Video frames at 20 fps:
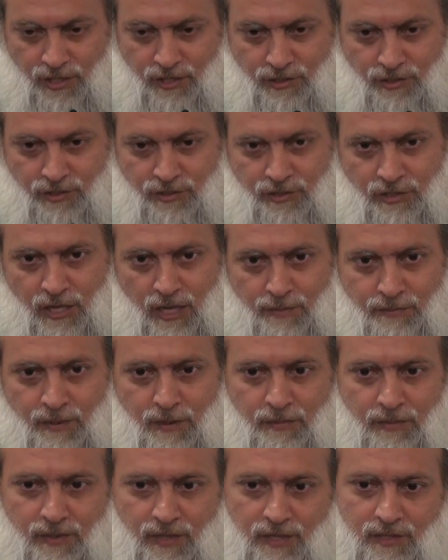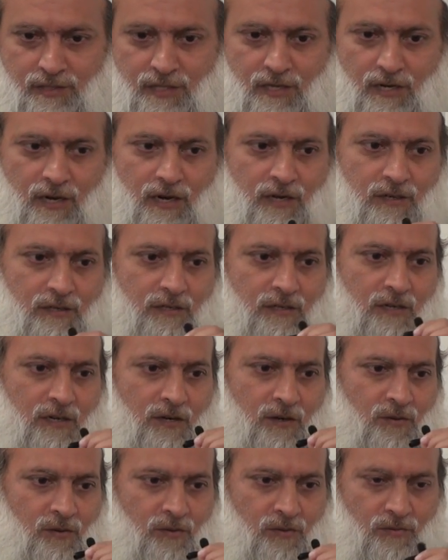These are the same people that said, oh, you
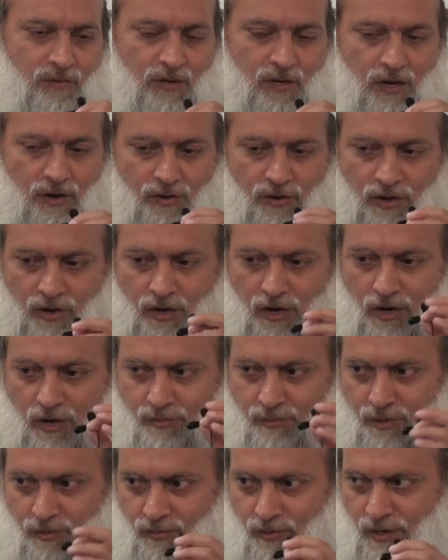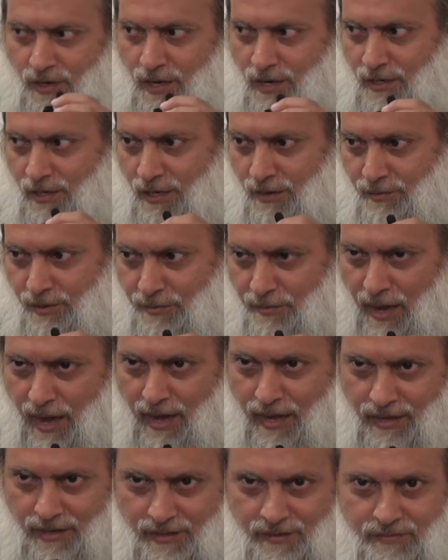know, we're going home and we're not coming
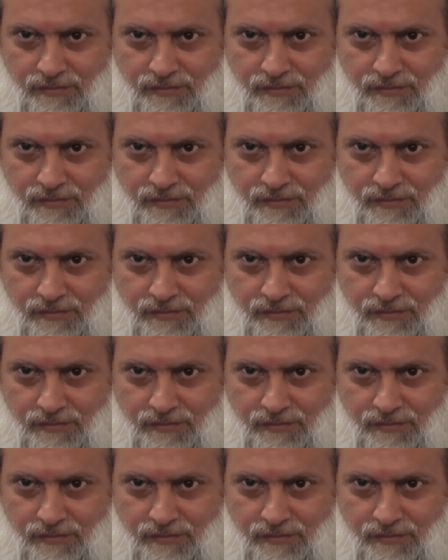back.